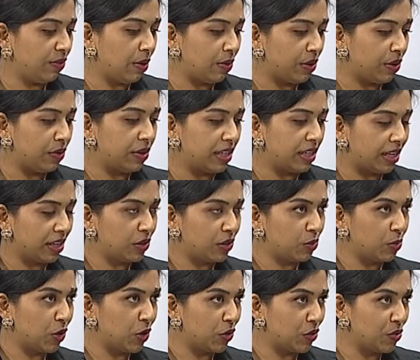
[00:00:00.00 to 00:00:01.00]
I were to retire
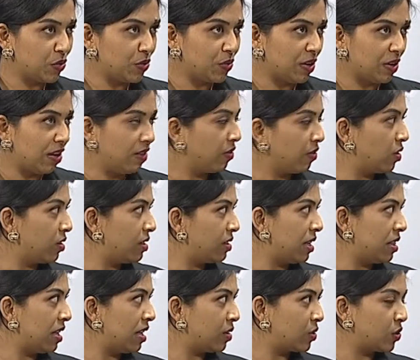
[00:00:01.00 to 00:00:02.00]
tomorrow, I've got
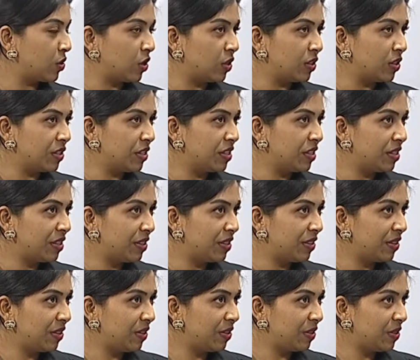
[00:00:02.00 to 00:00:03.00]
$10,000.
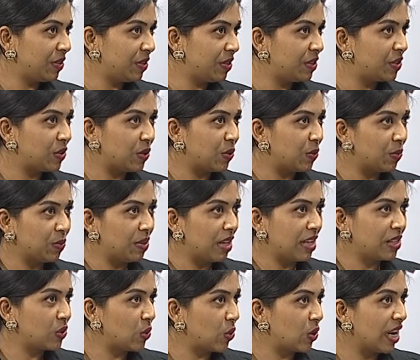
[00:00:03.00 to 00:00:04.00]
So
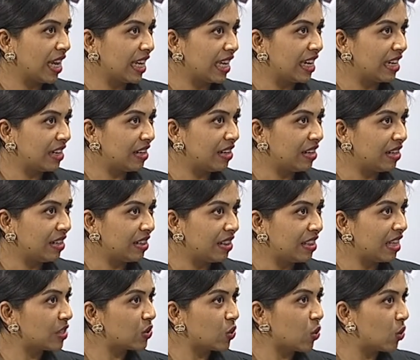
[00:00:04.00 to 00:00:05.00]
that's all I get.
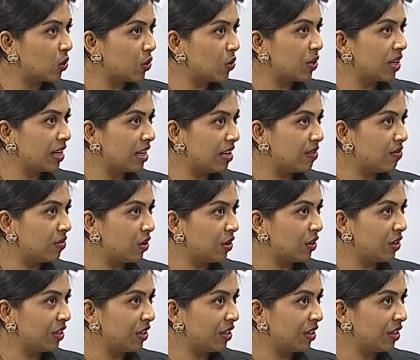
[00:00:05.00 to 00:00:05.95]
That's all you can live on.